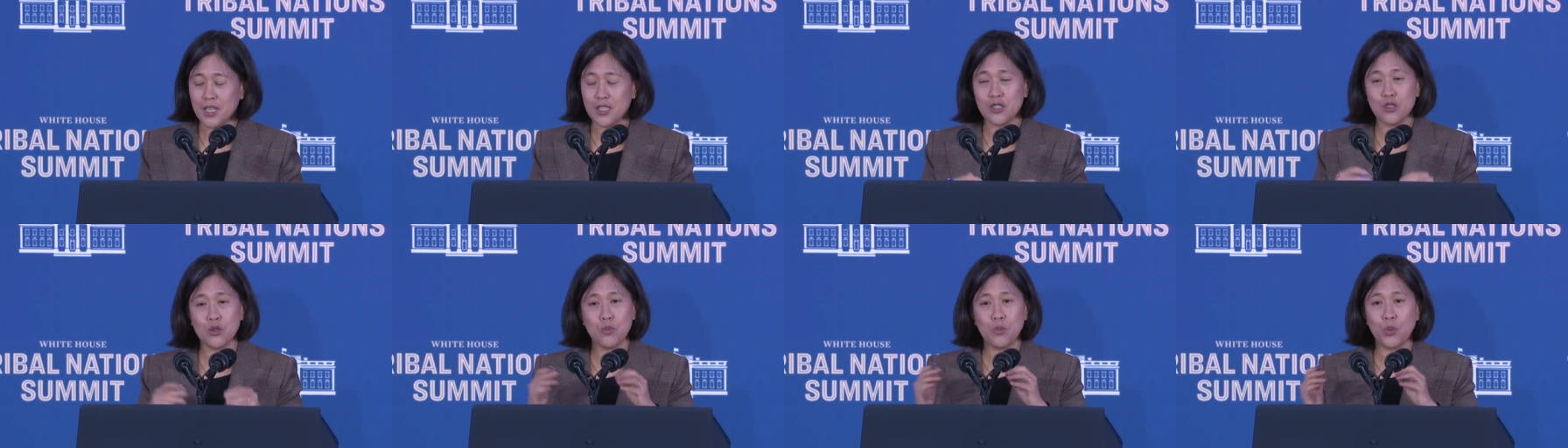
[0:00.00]

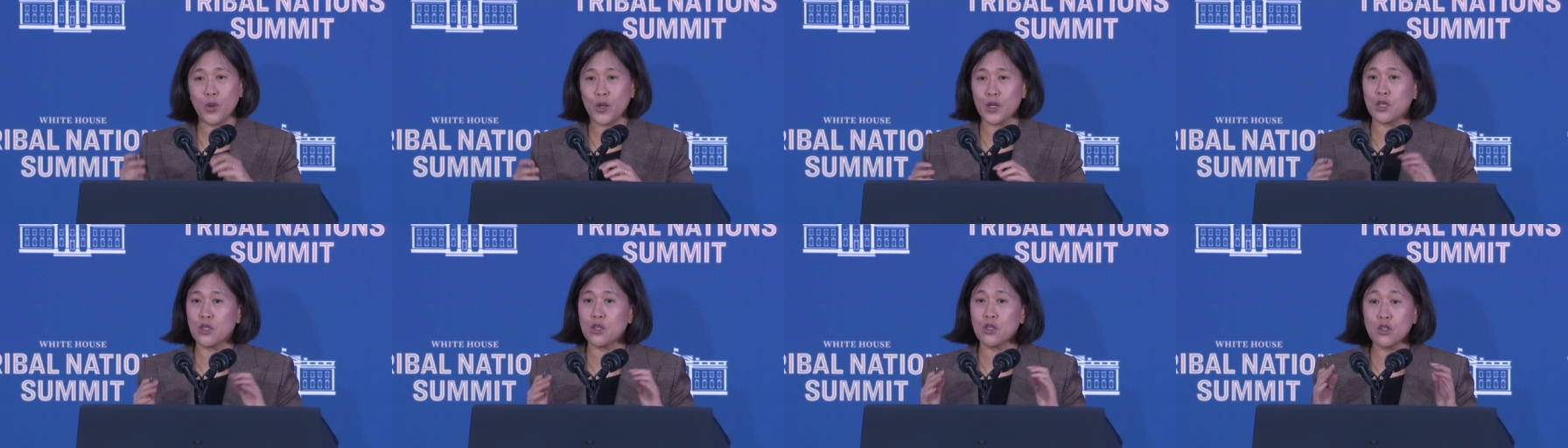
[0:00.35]
is to
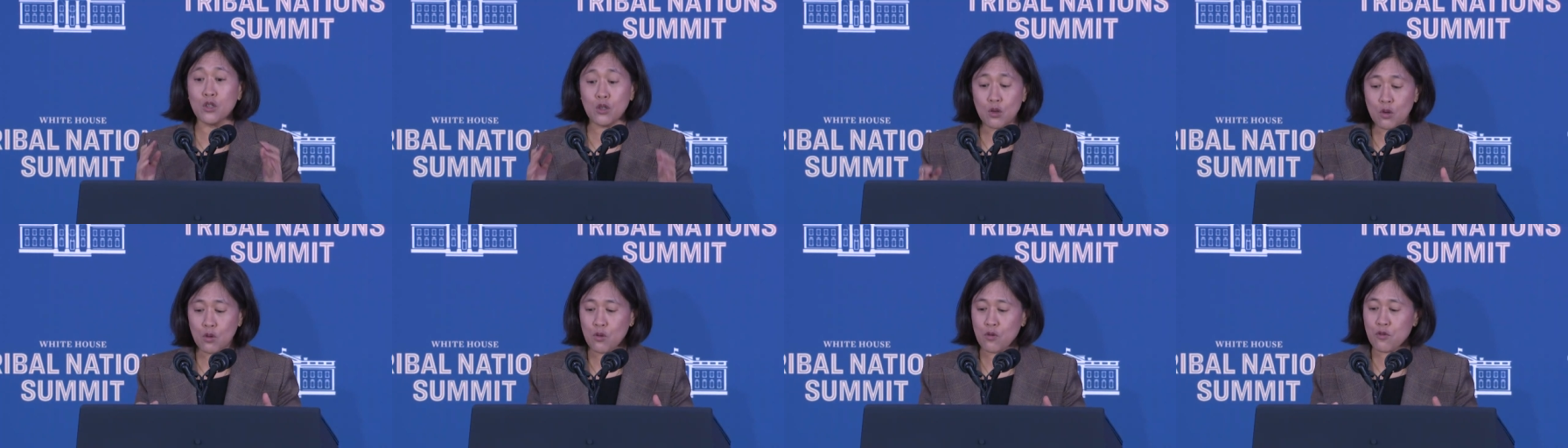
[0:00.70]
put
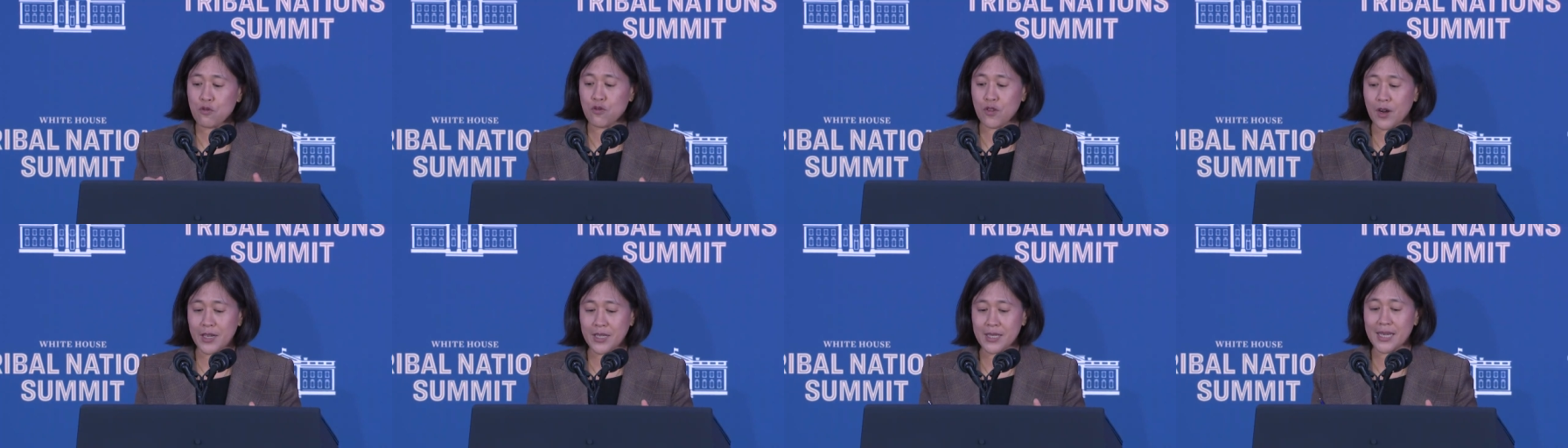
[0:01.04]
you
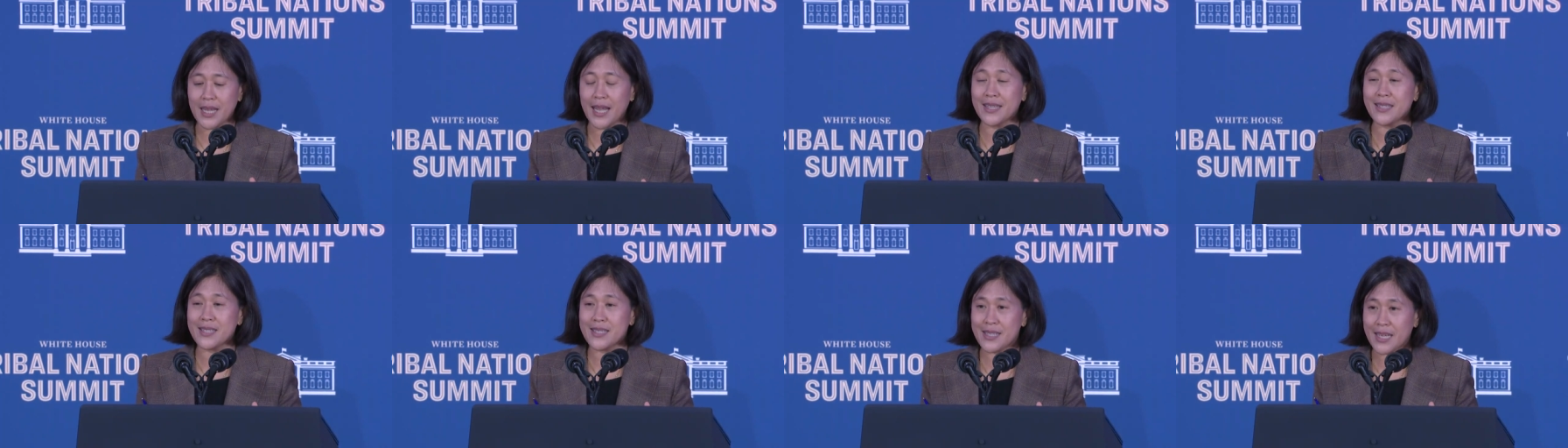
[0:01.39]

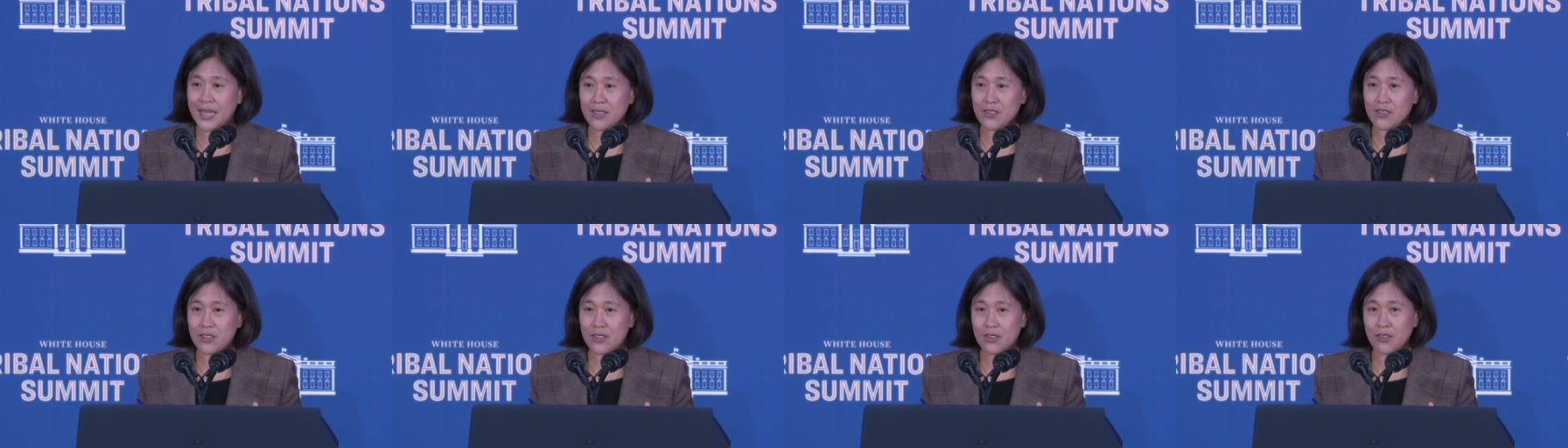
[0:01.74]
front and
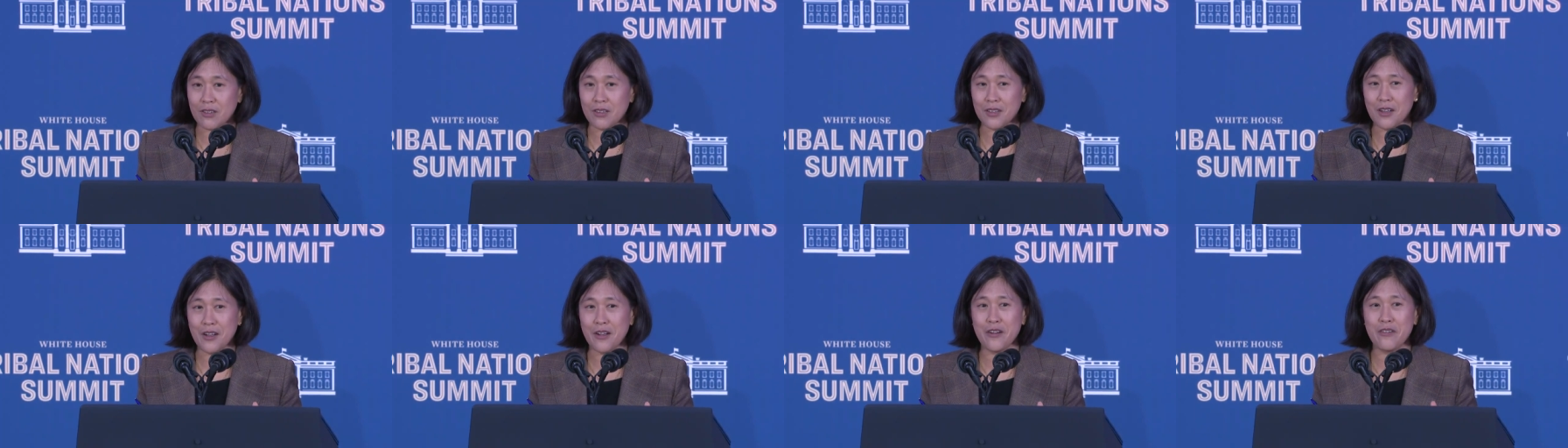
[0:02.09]

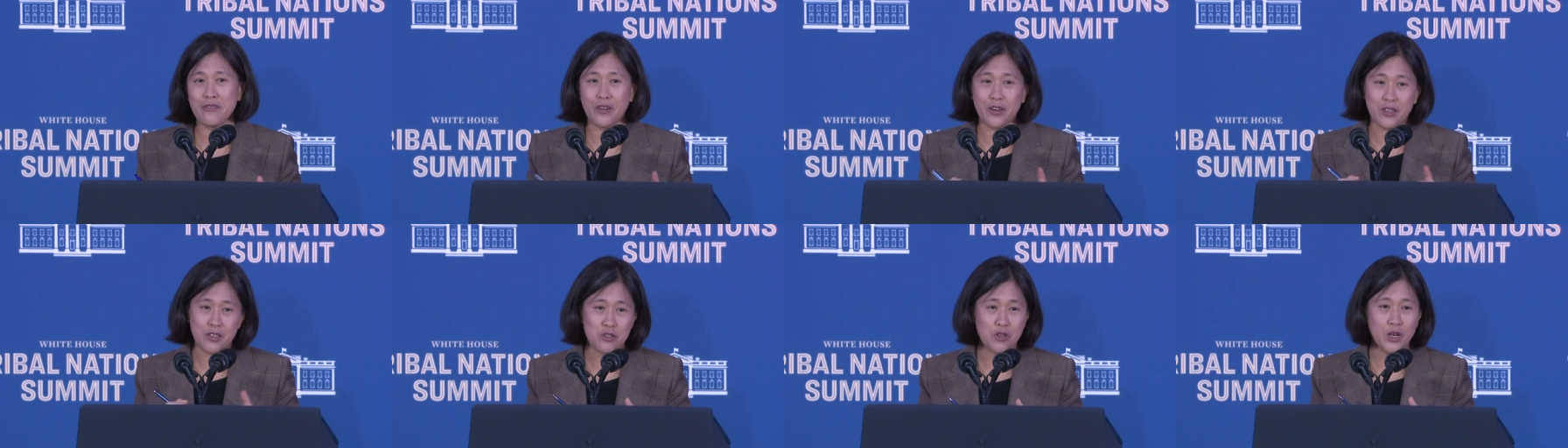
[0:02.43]
center
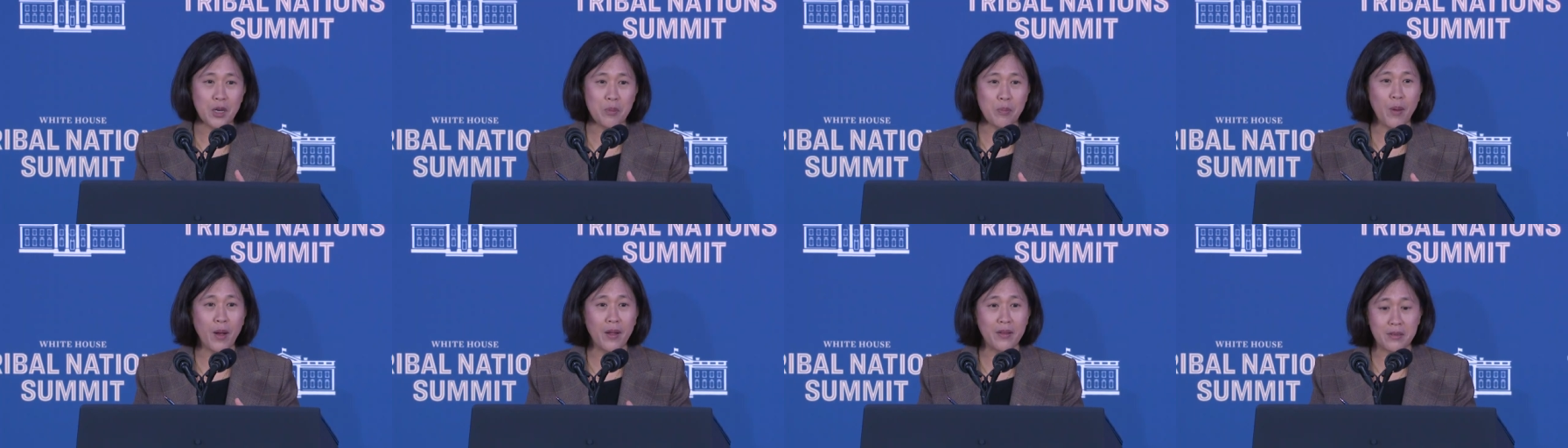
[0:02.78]
of our
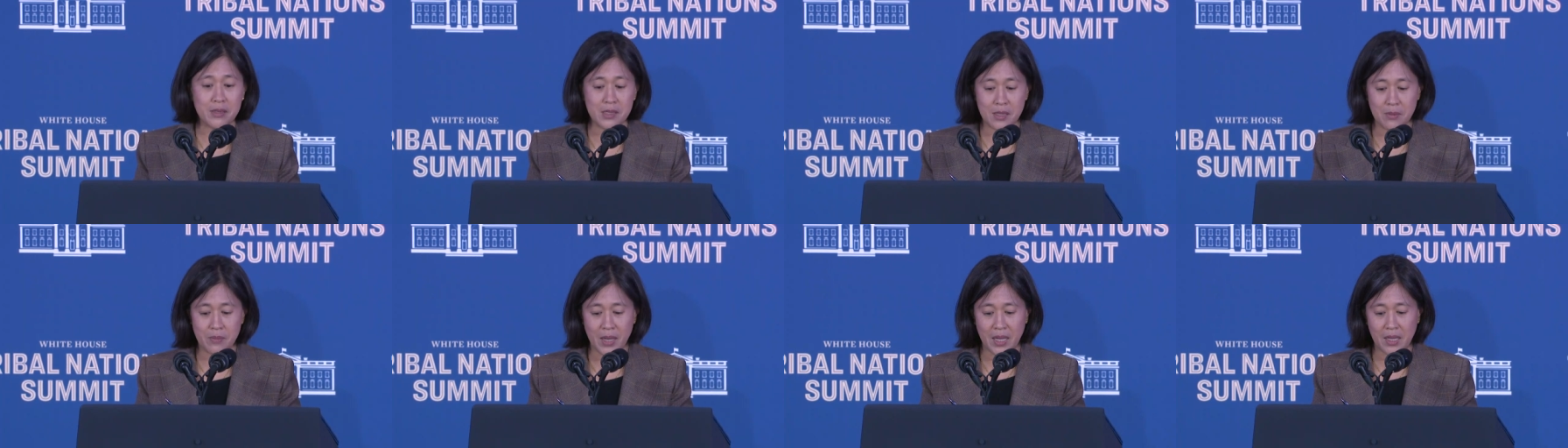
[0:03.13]
trade
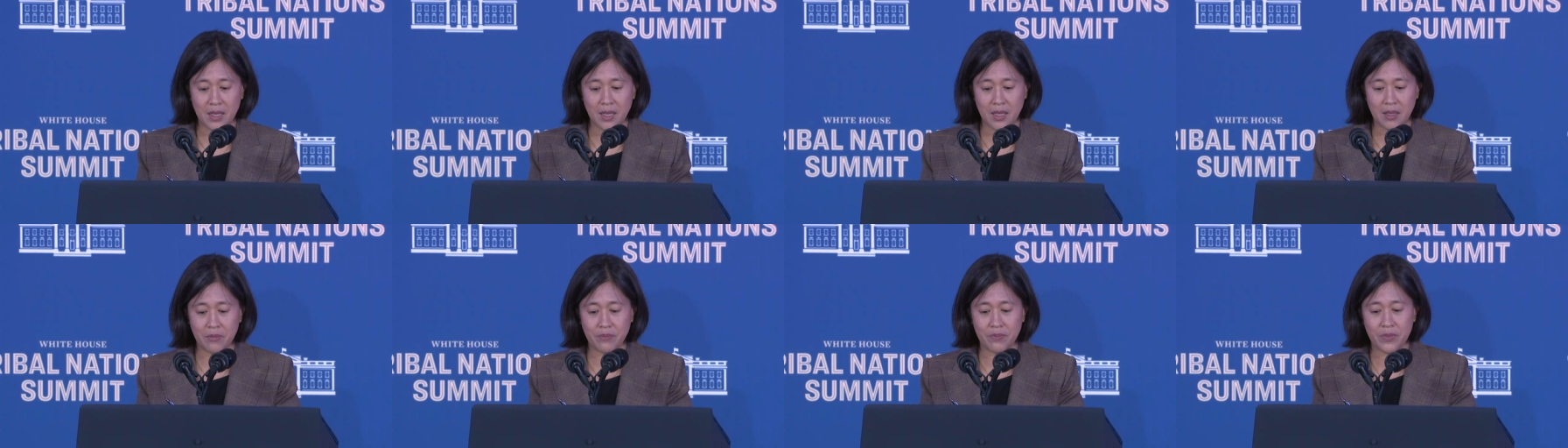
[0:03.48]

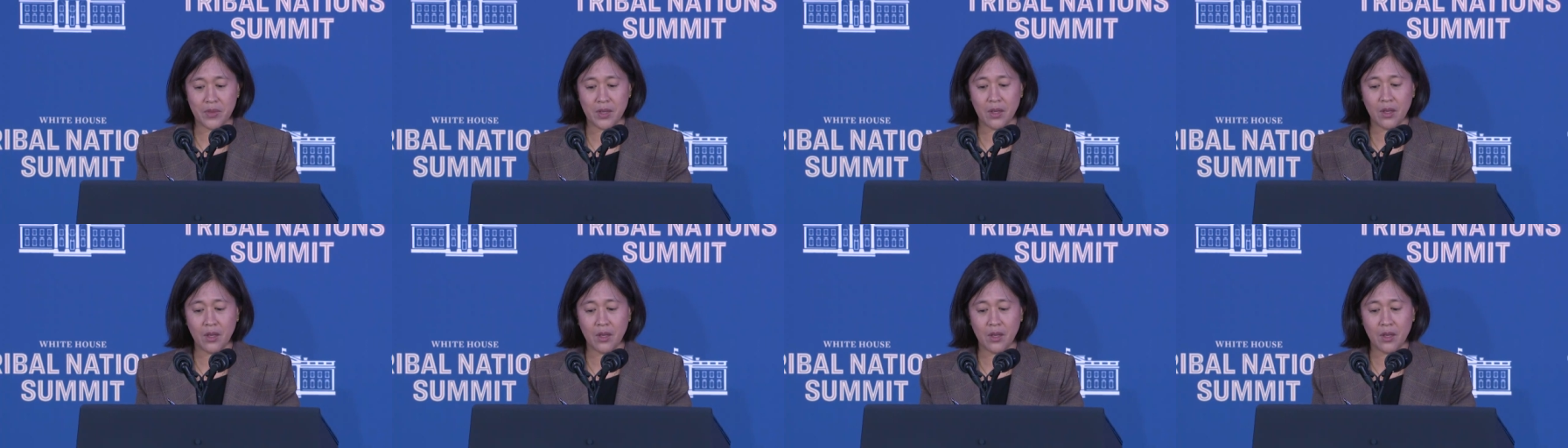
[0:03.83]
policymaking.